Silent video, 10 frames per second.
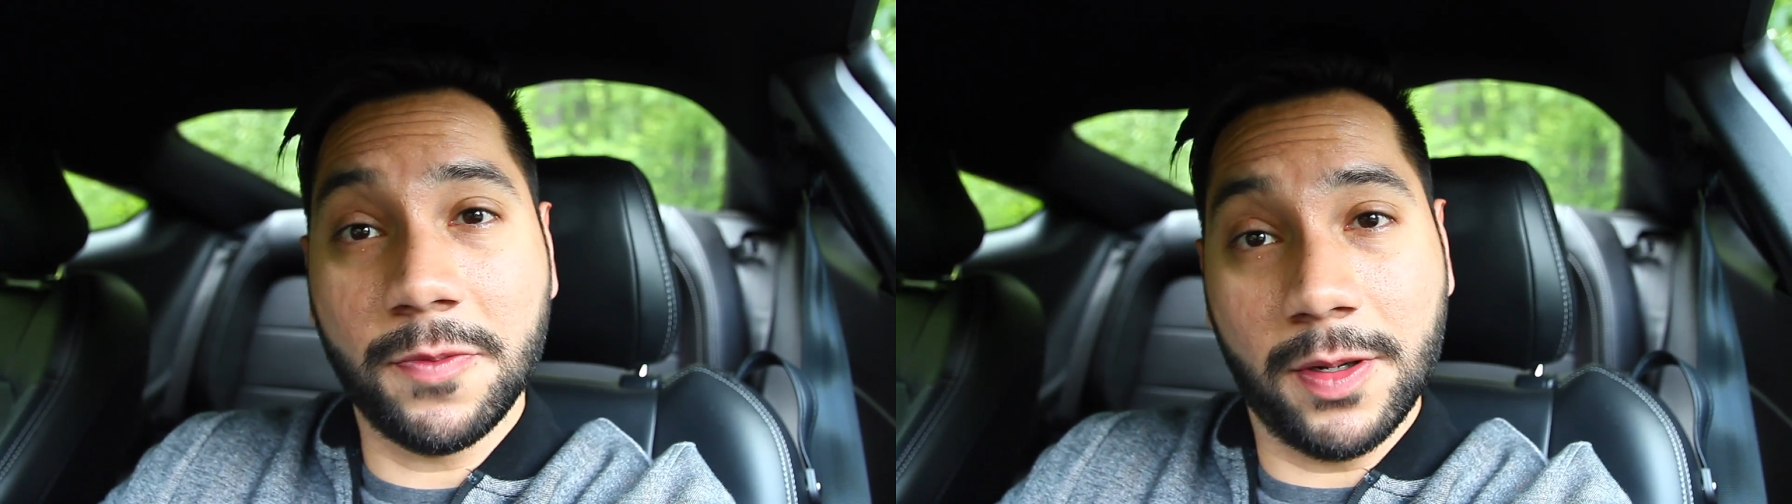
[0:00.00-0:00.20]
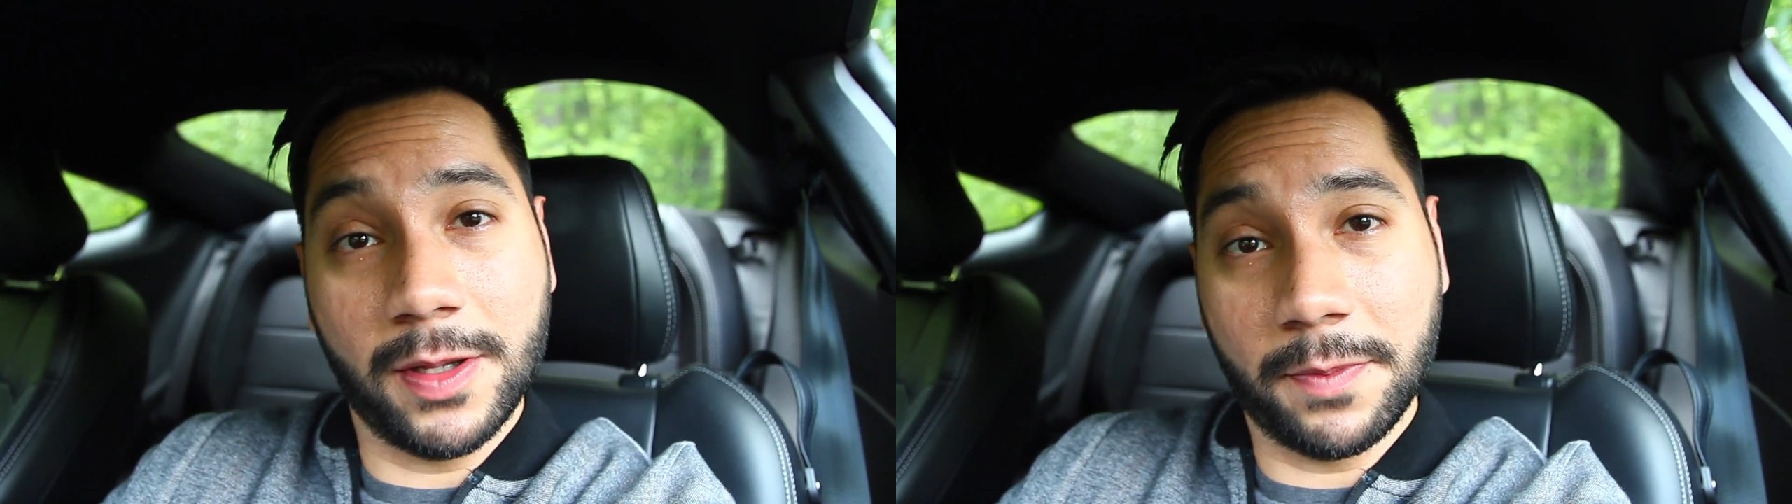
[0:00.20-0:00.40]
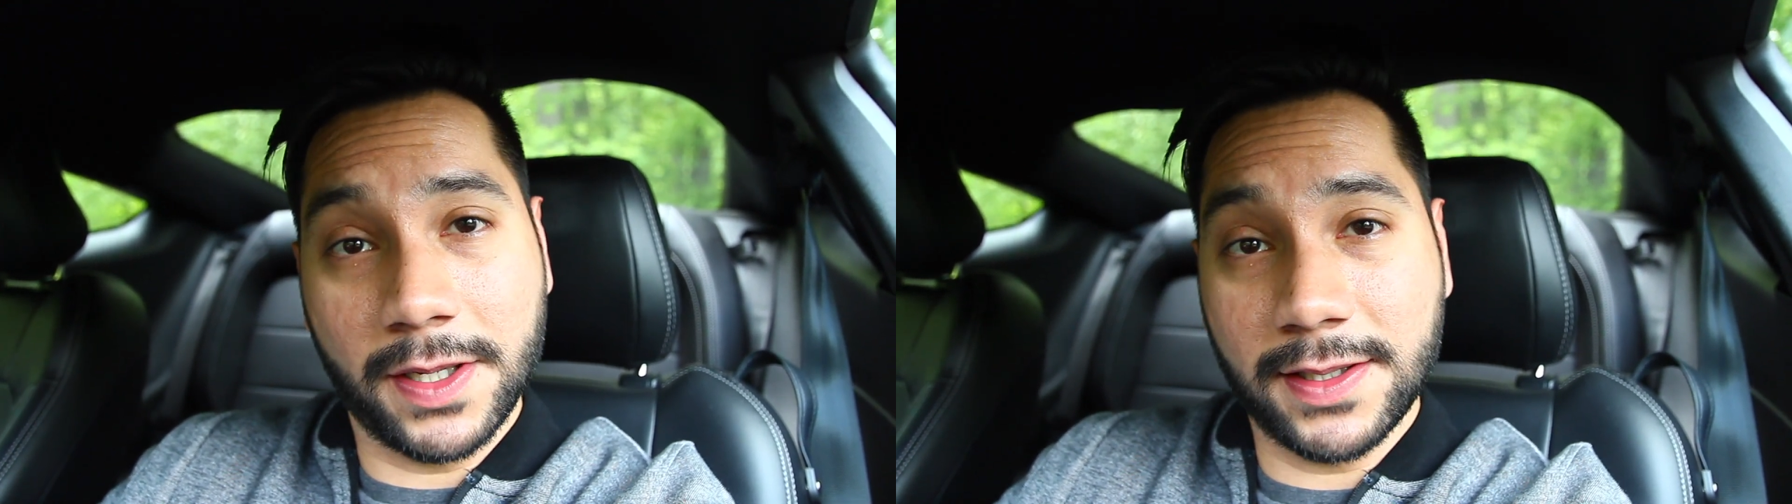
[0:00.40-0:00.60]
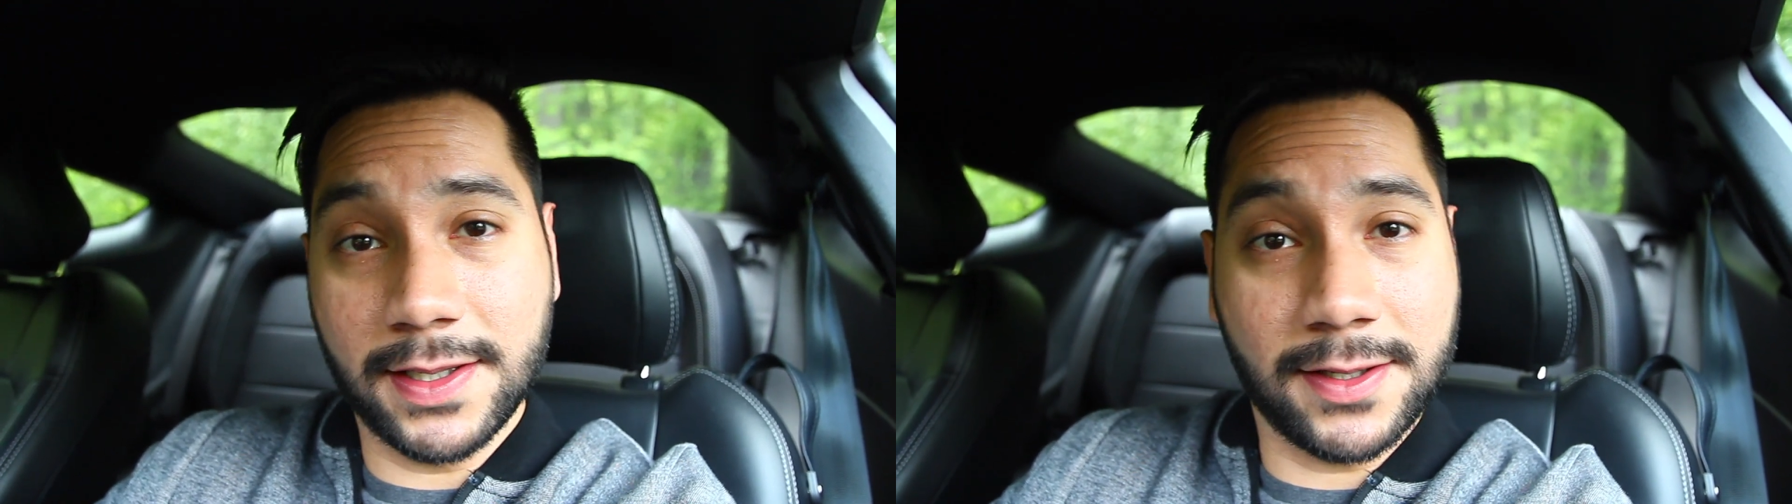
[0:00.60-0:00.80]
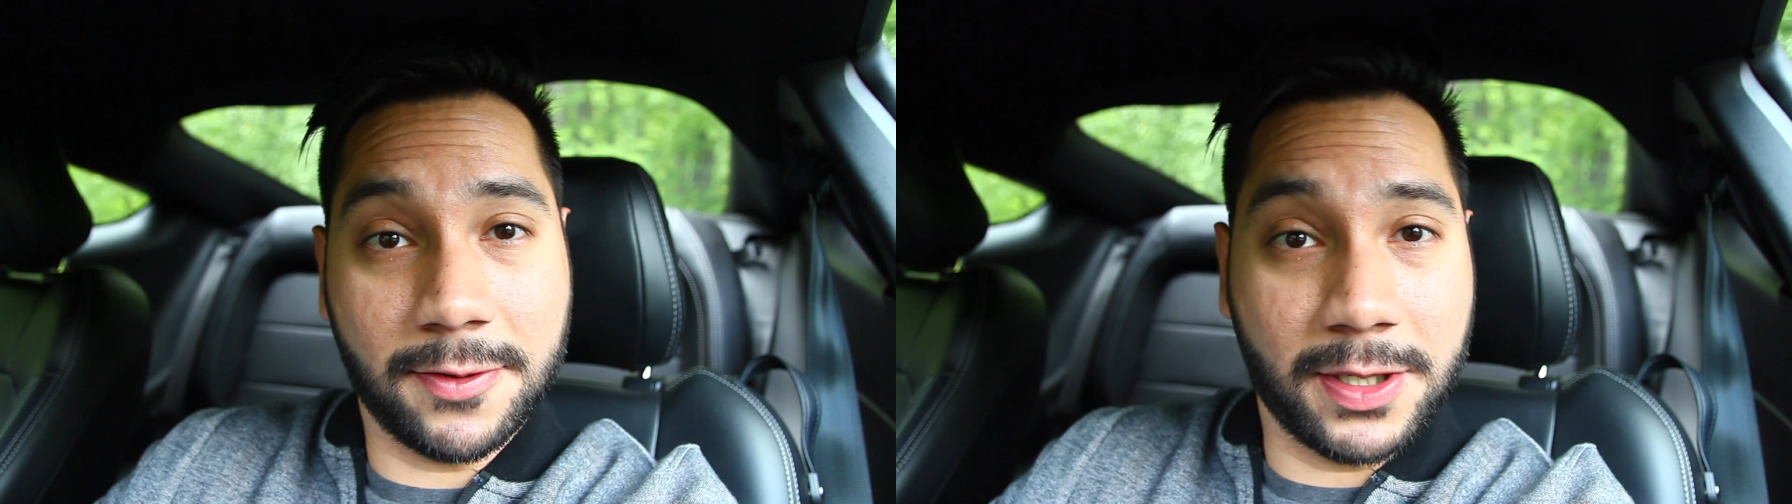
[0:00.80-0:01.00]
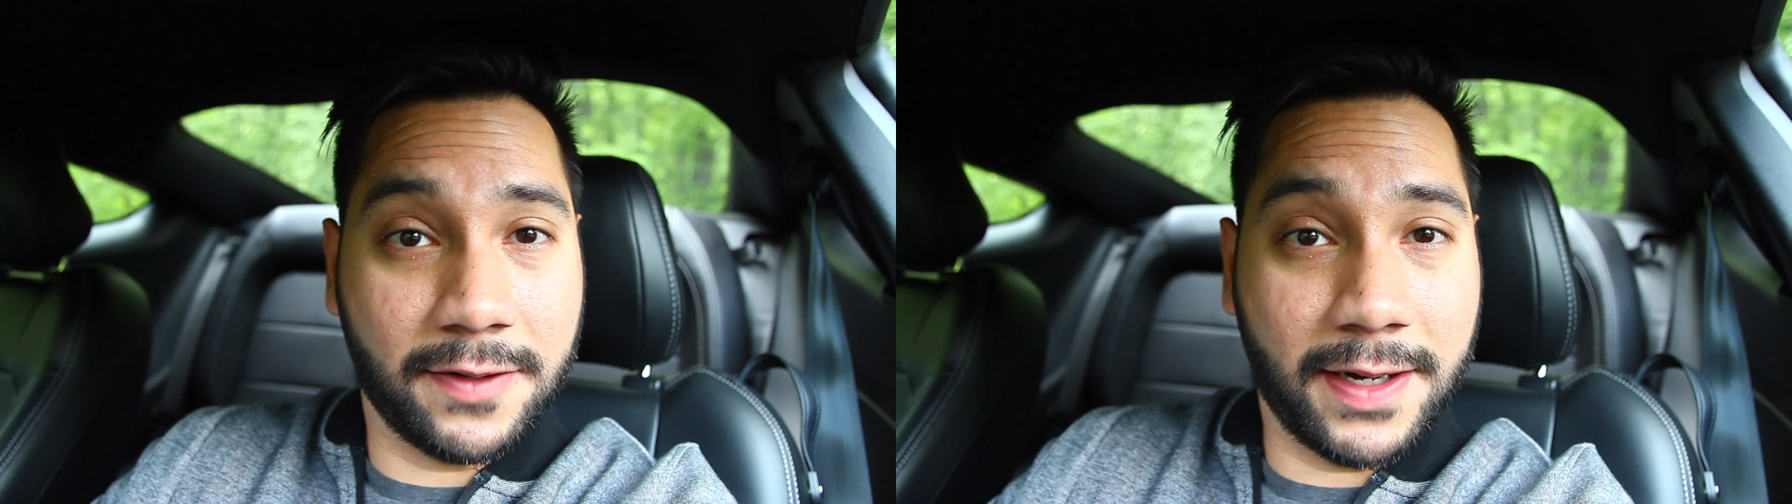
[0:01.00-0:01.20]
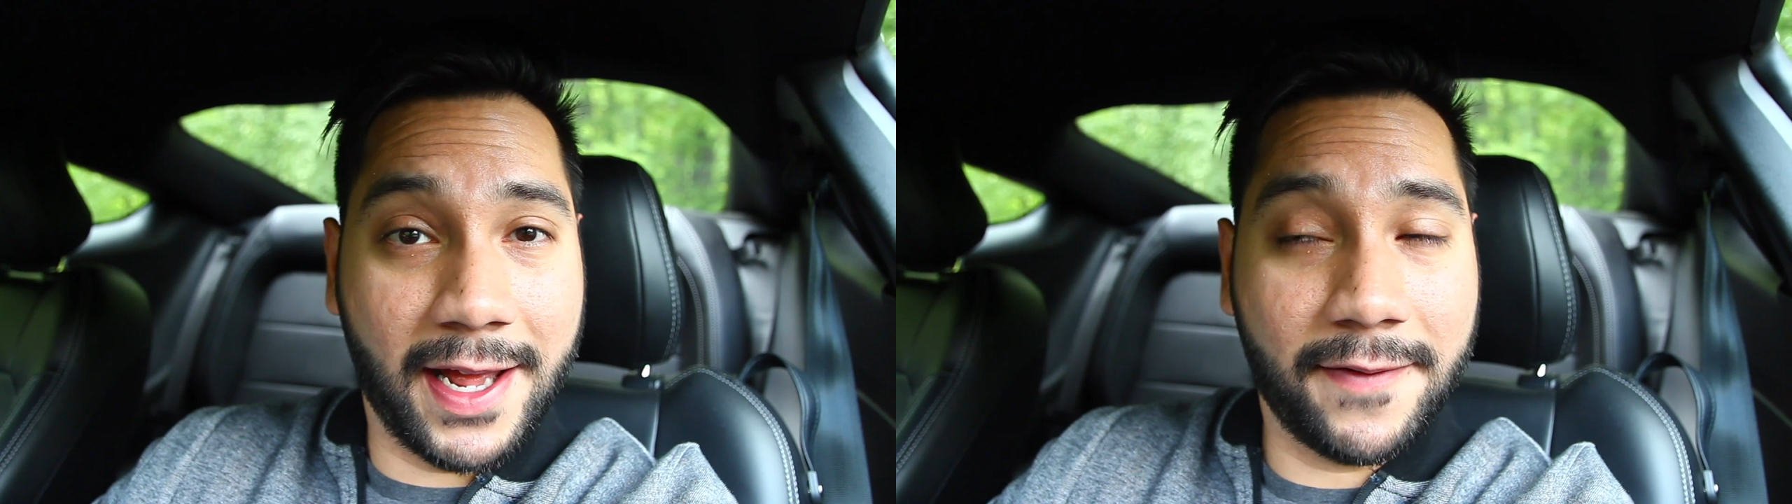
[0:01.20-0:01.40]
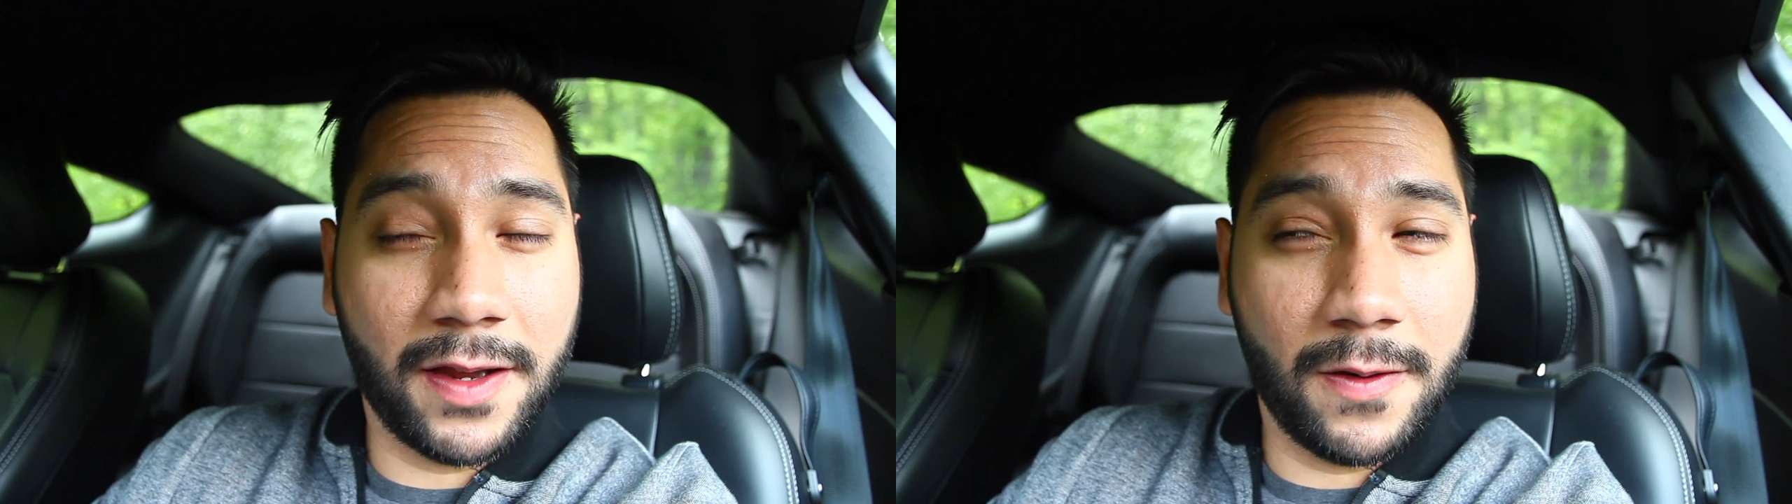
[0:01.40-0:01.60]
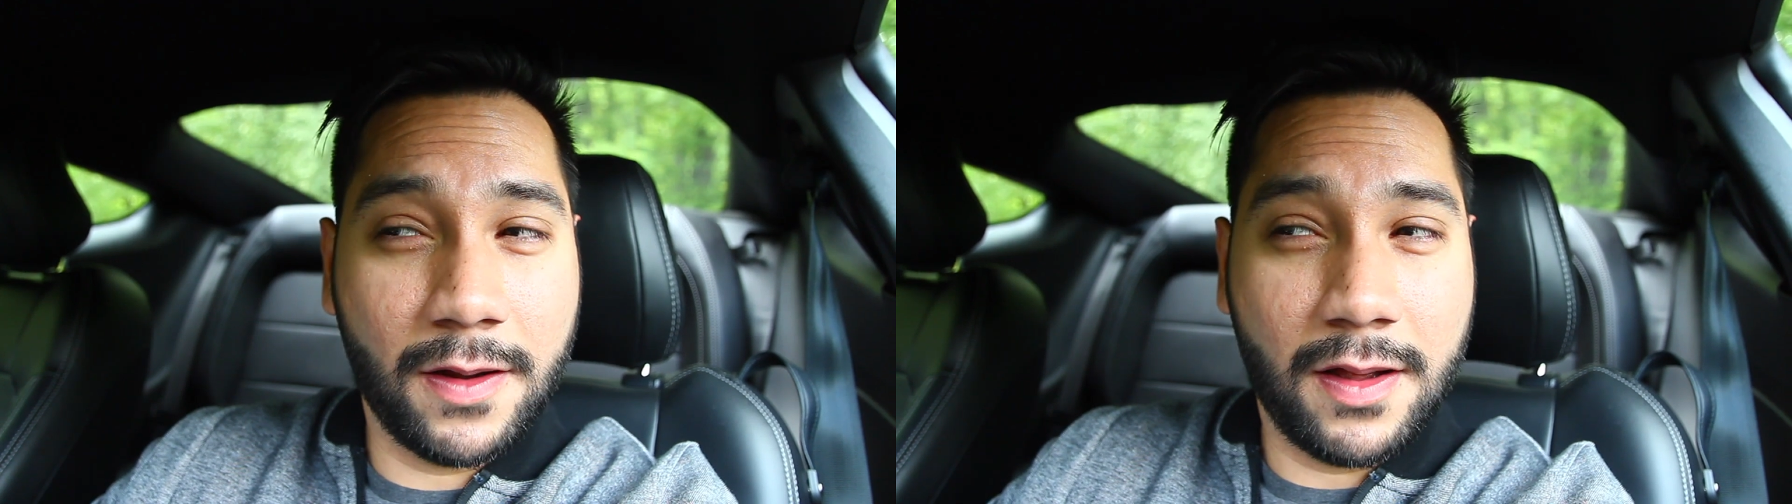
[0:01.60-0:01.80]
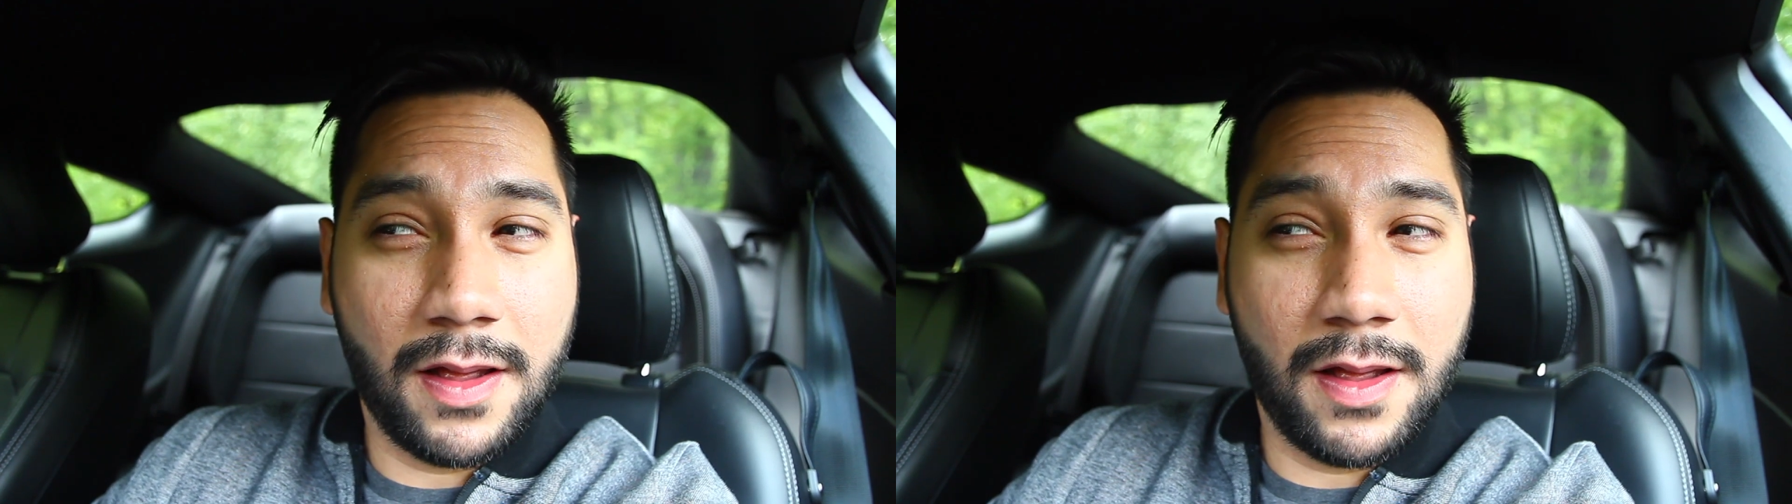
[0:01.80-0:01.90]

public buses, or whatever have you,